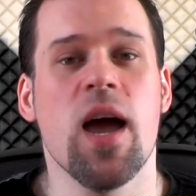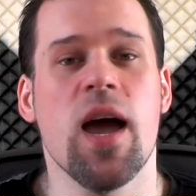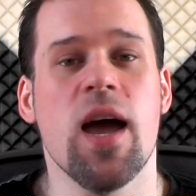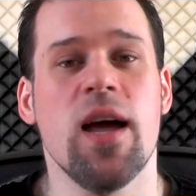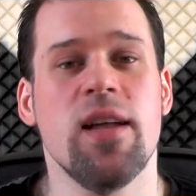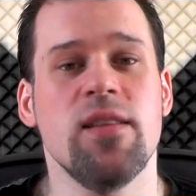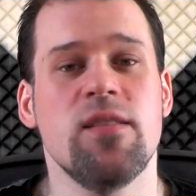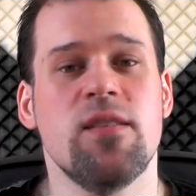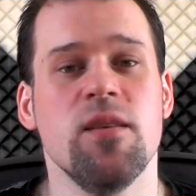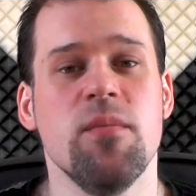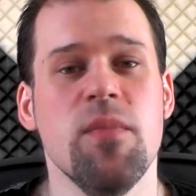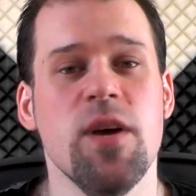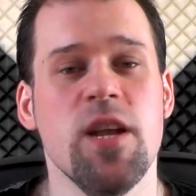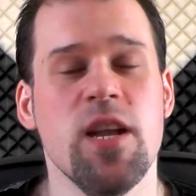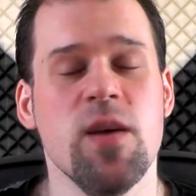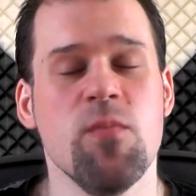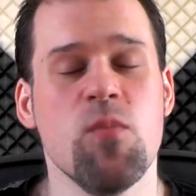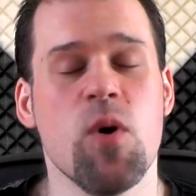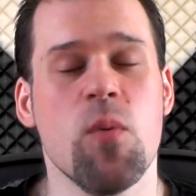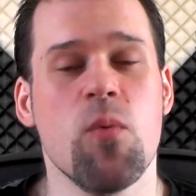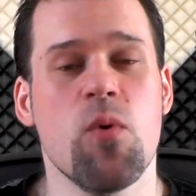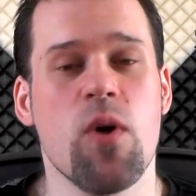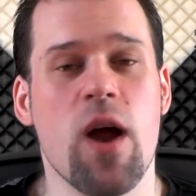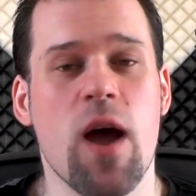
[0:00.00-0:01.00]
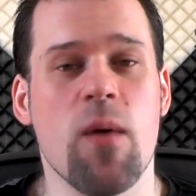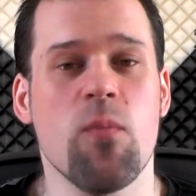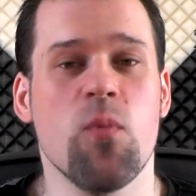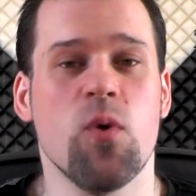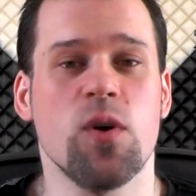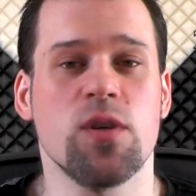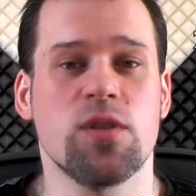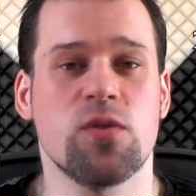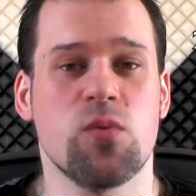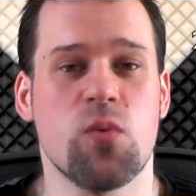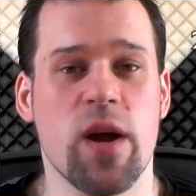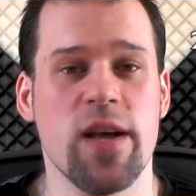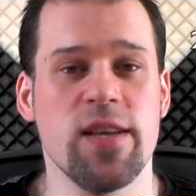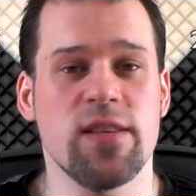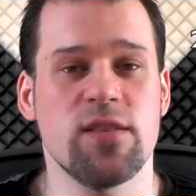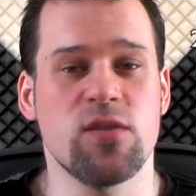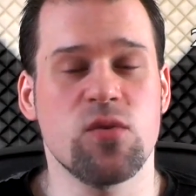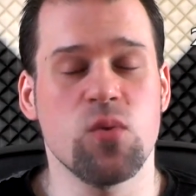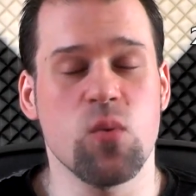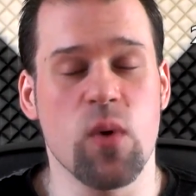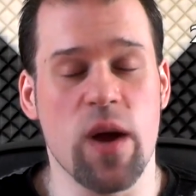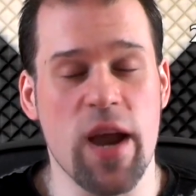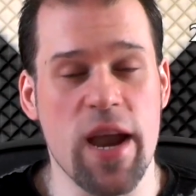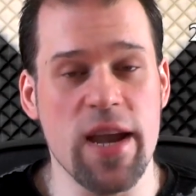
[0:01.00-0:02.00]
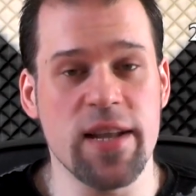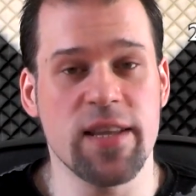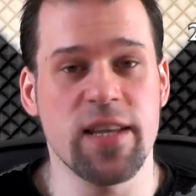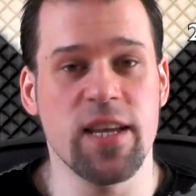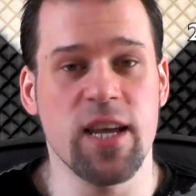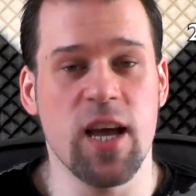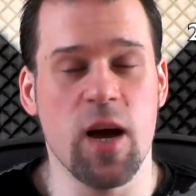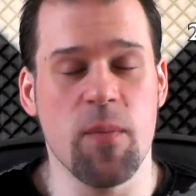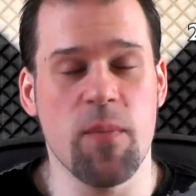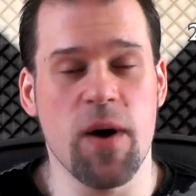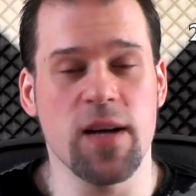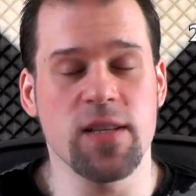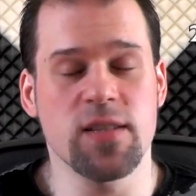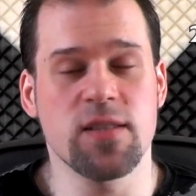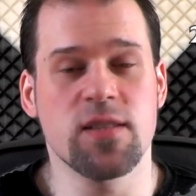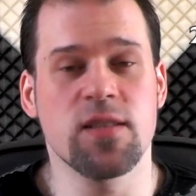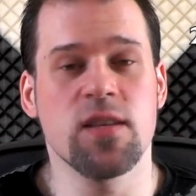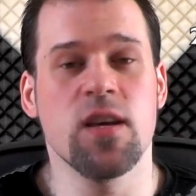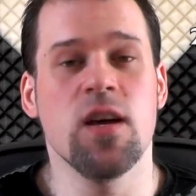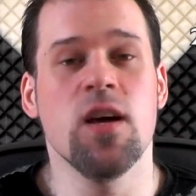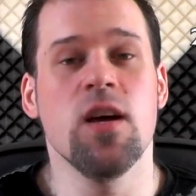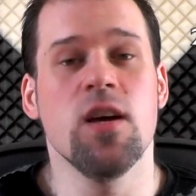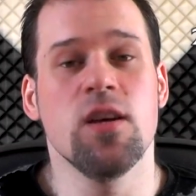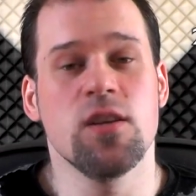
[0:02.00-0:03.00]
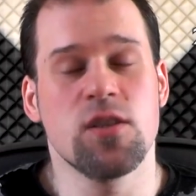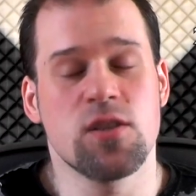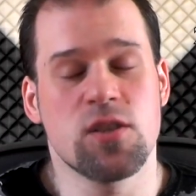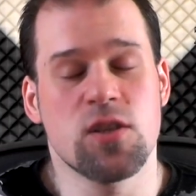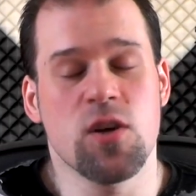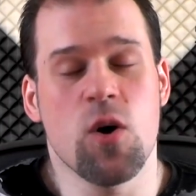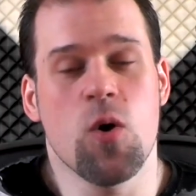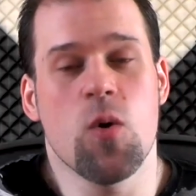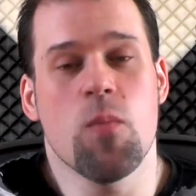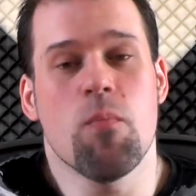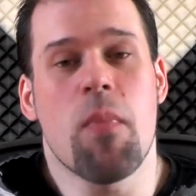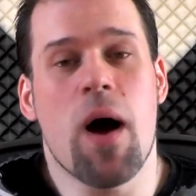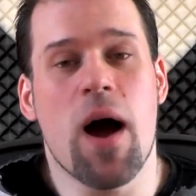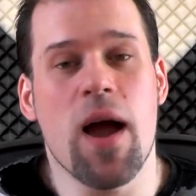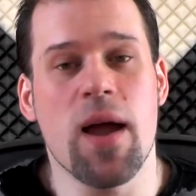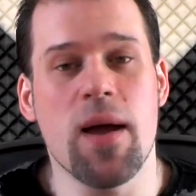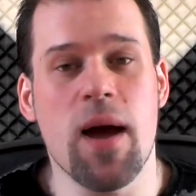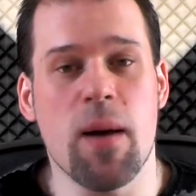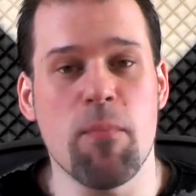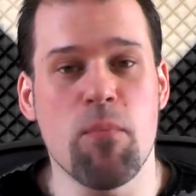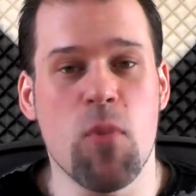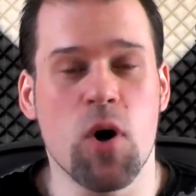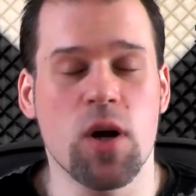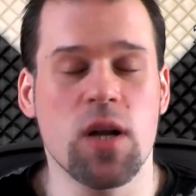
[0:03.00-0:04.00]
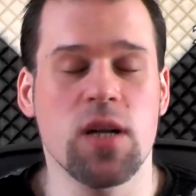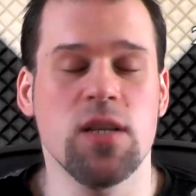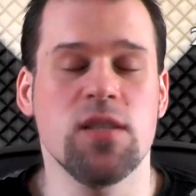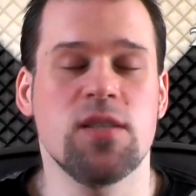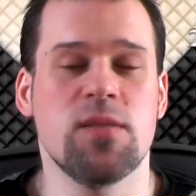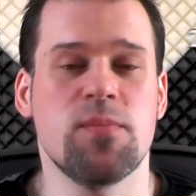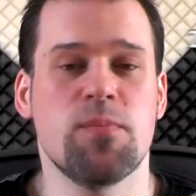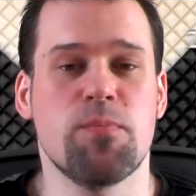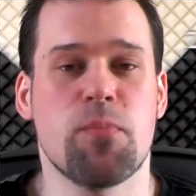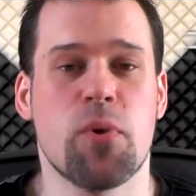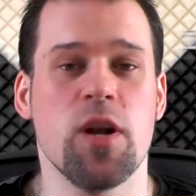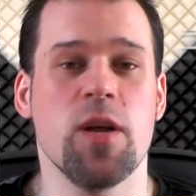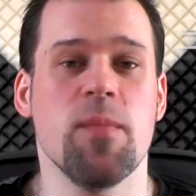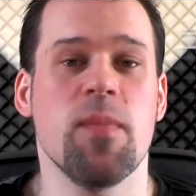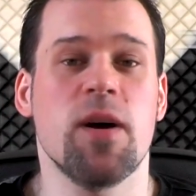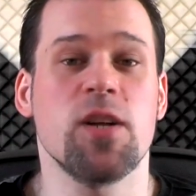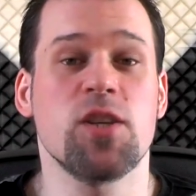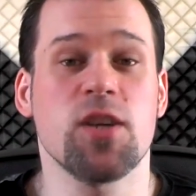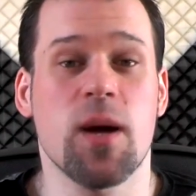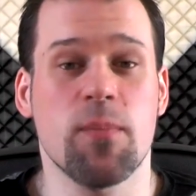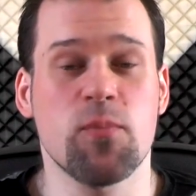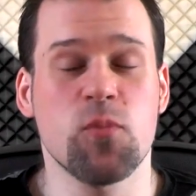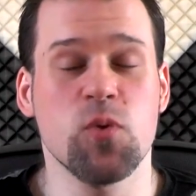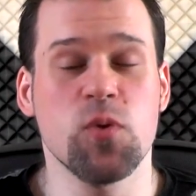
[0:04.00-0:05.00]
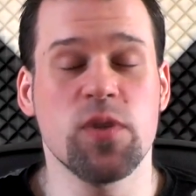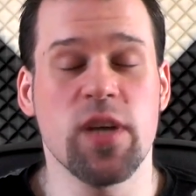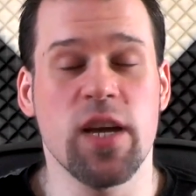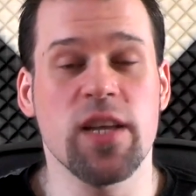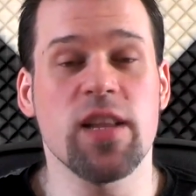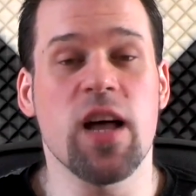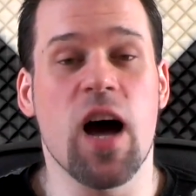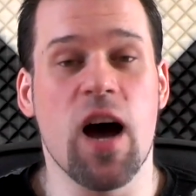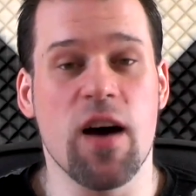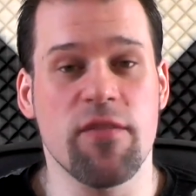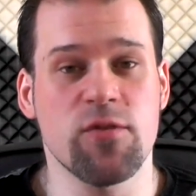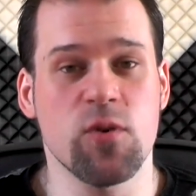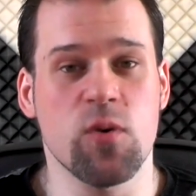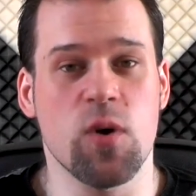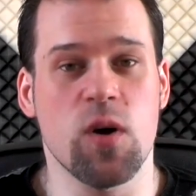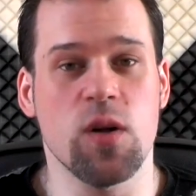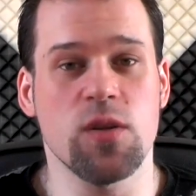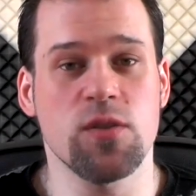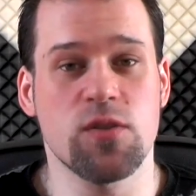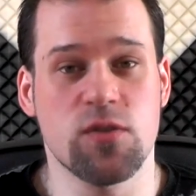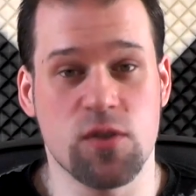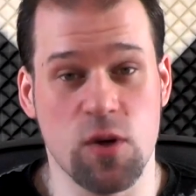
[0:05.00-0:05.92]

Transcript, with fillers: and the minimum RAM was raised to 8 GB so my model is pretty much up to date after all.